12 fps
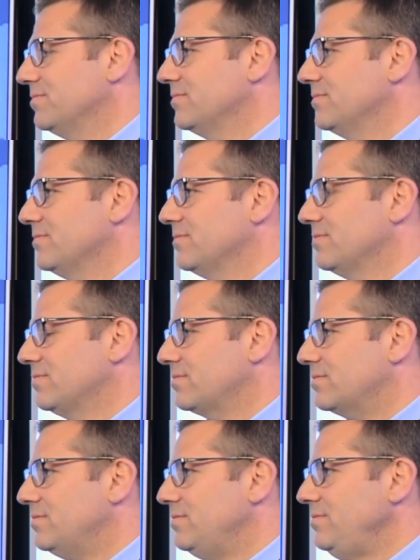
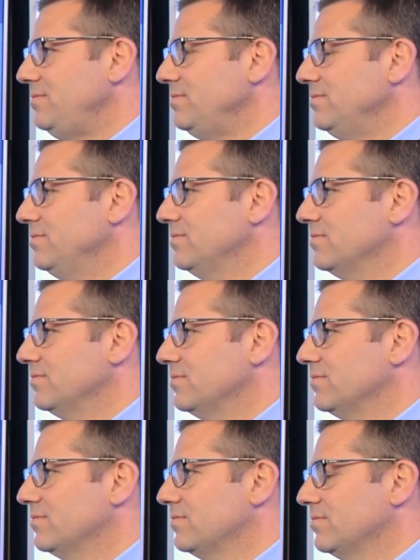
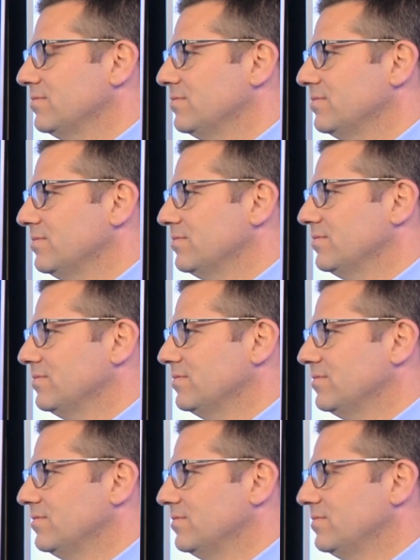
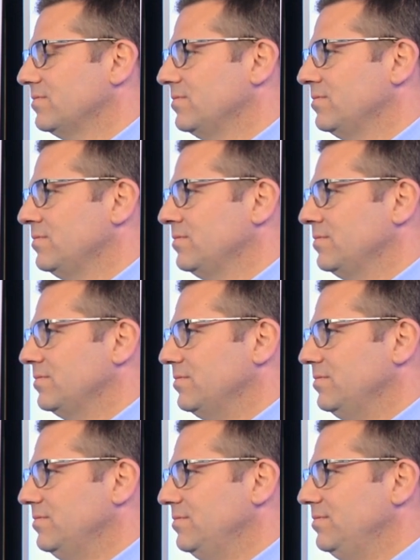
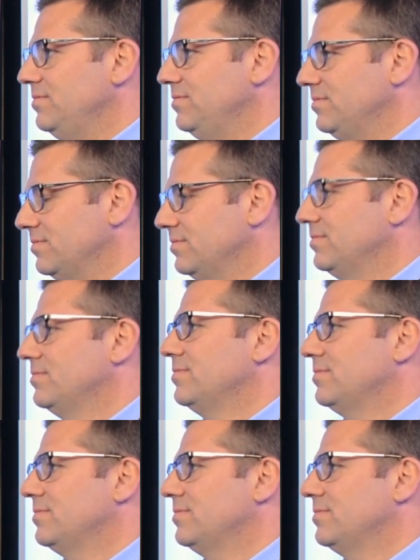(silent)